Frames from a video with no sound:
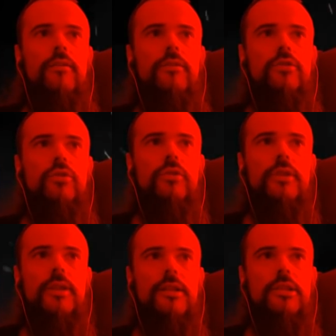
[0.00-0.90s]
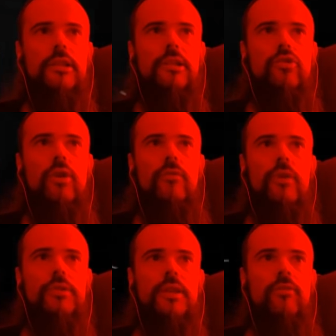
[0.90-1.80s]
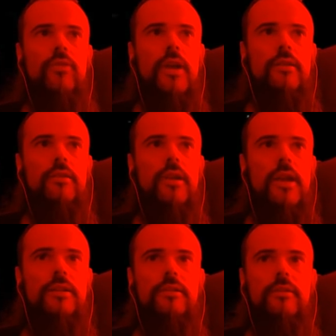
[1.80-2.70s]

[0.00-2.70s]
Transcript: do not get deadly draw first, and then get